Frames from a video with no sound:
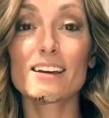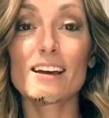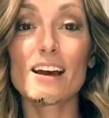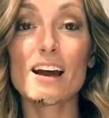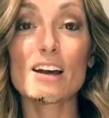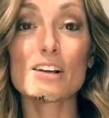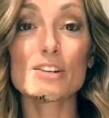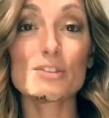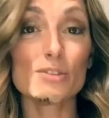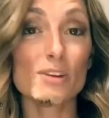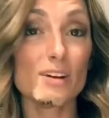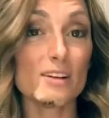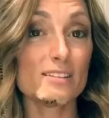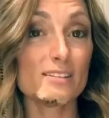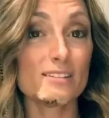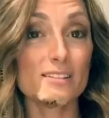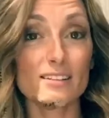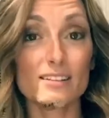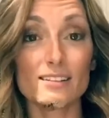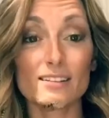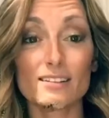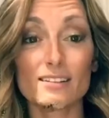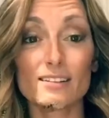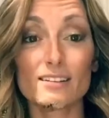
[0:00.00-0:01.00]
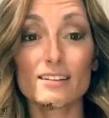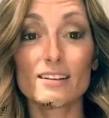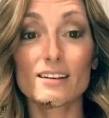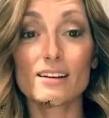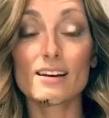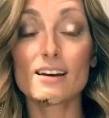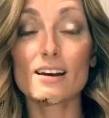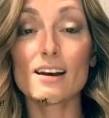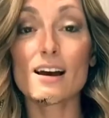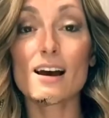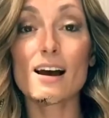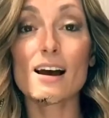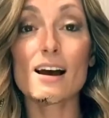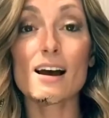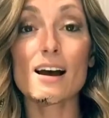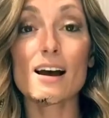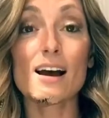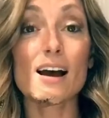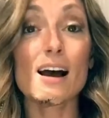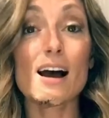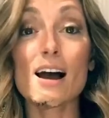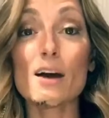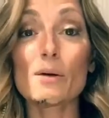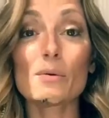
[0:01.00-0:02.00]
I trusted.
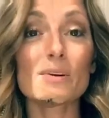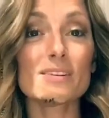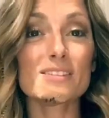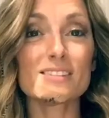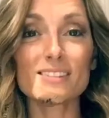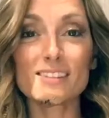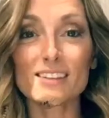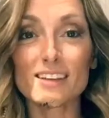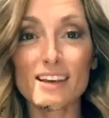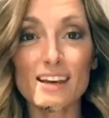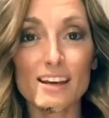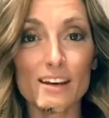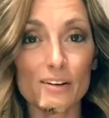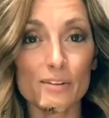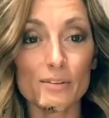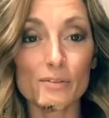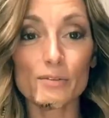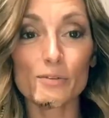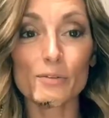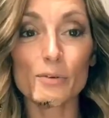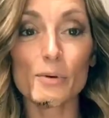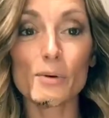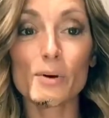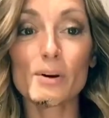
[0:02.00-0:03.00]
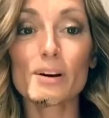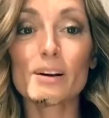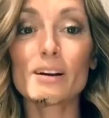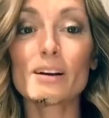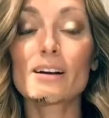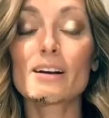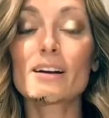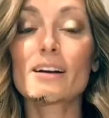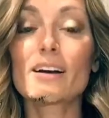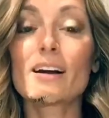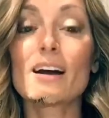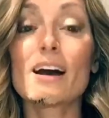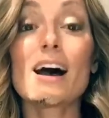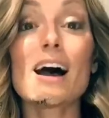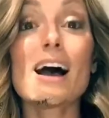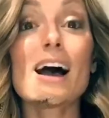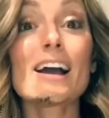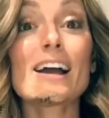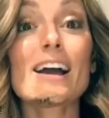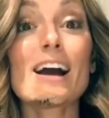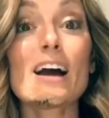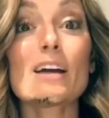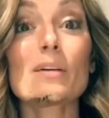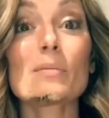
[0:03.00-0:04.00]
I wasn't cared for. I
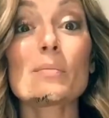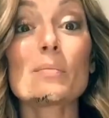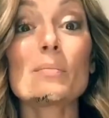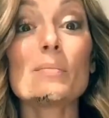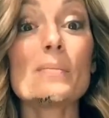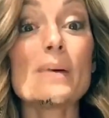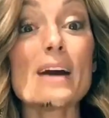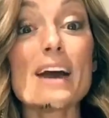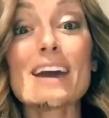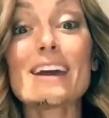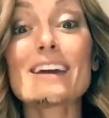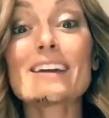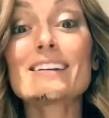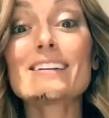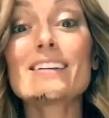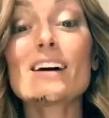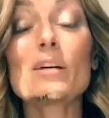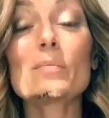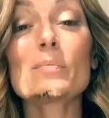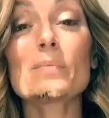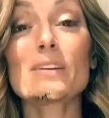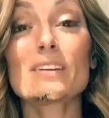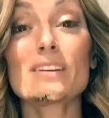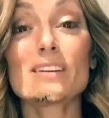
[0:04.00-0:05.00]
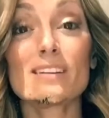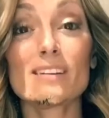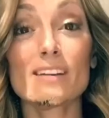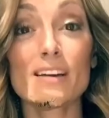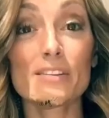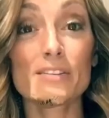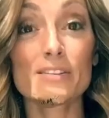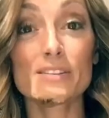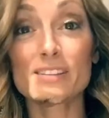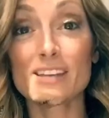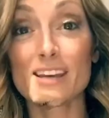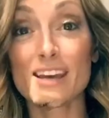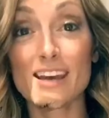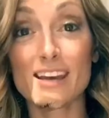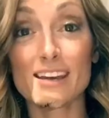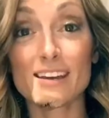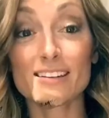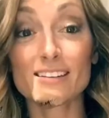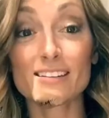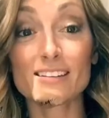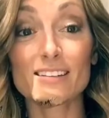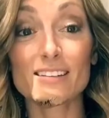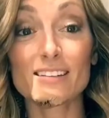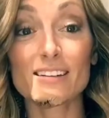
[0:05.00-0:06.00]
got banged up in another's
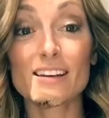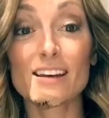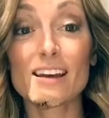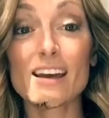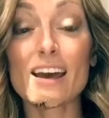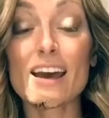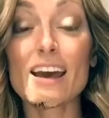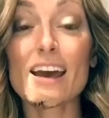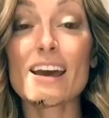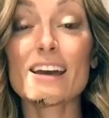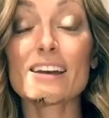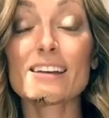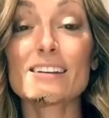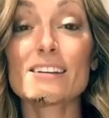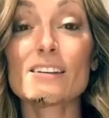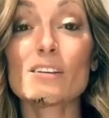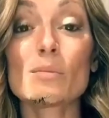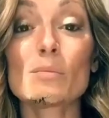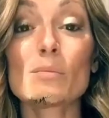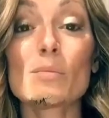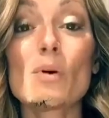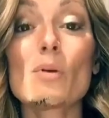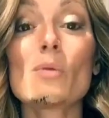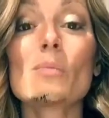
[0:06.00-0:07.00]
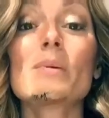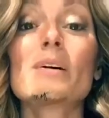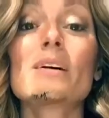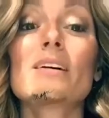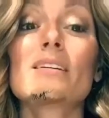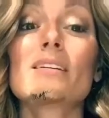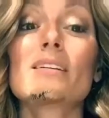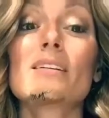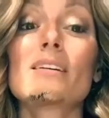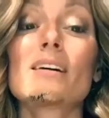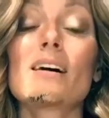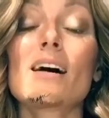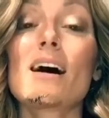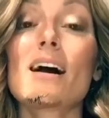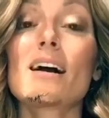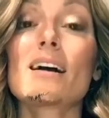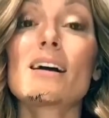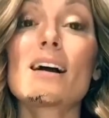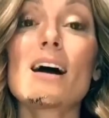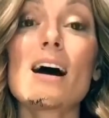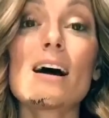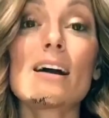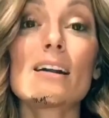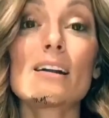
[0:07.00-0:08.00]
hand, and in a moment, I
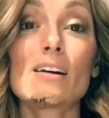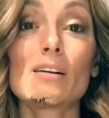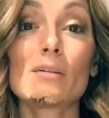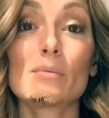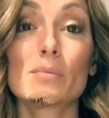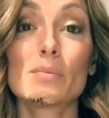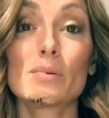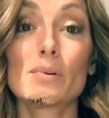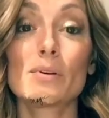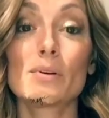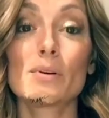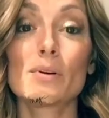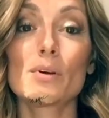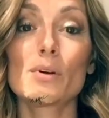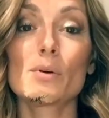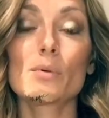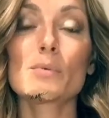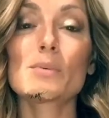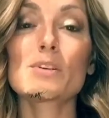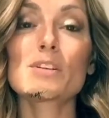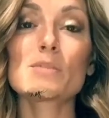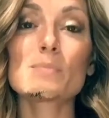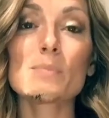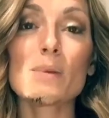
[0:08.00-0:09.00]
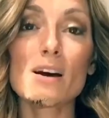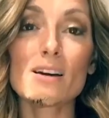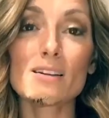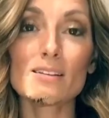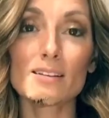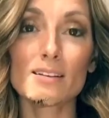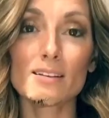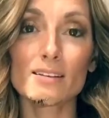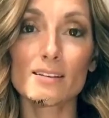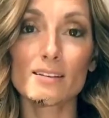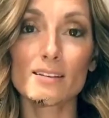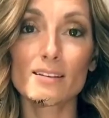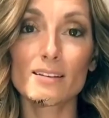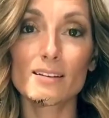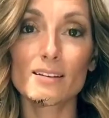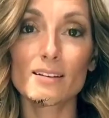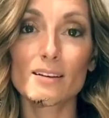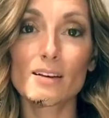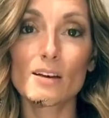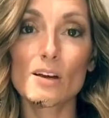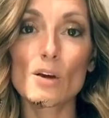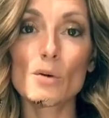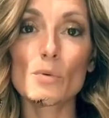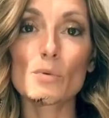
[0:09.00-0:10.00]
got up, responded,
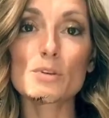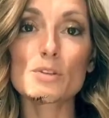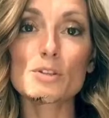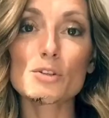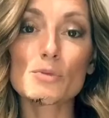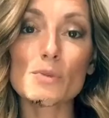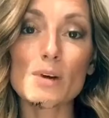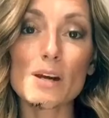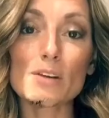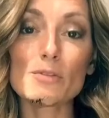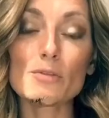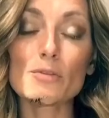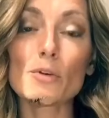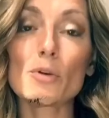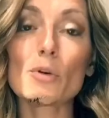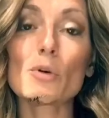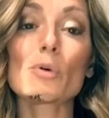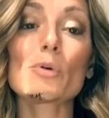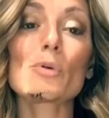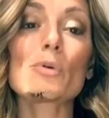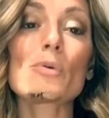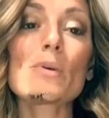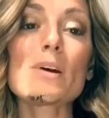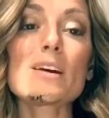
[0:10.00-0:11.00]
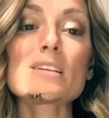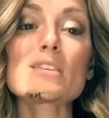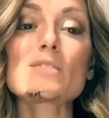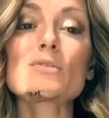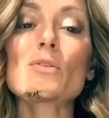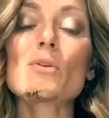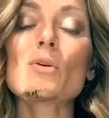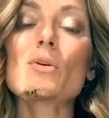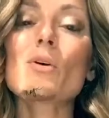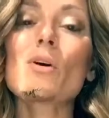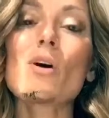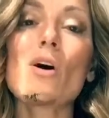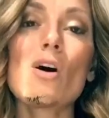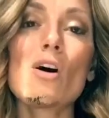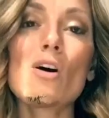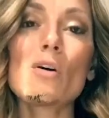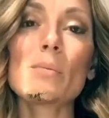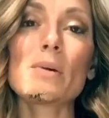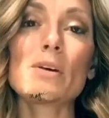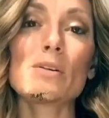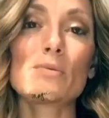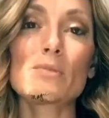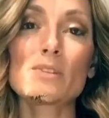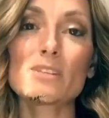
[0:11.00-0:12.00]
was grateful, graceful, calm,
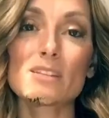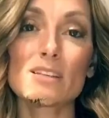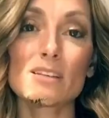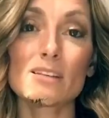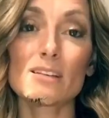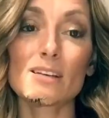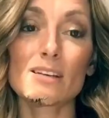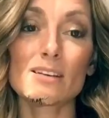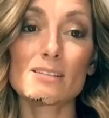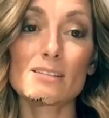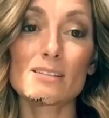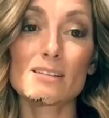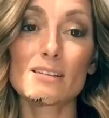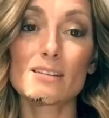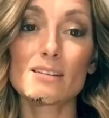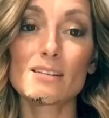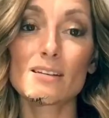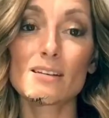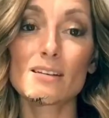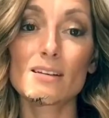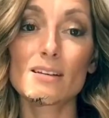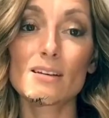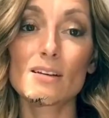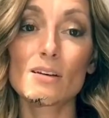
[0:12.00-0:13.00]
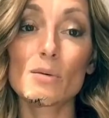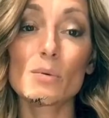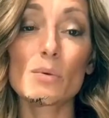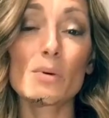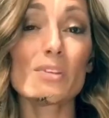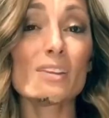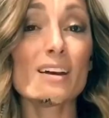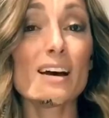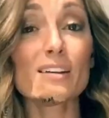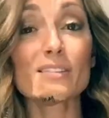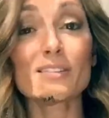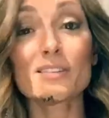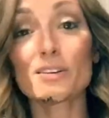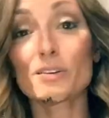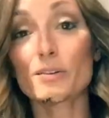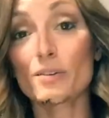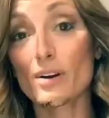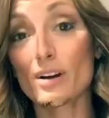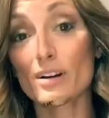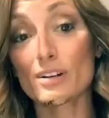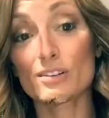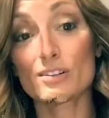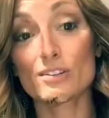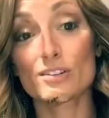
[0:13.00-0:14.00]
and resilient, without the
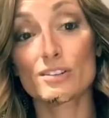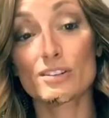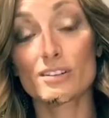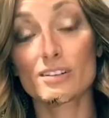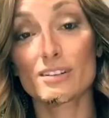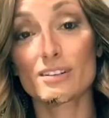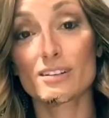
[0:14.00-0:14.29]
grudge.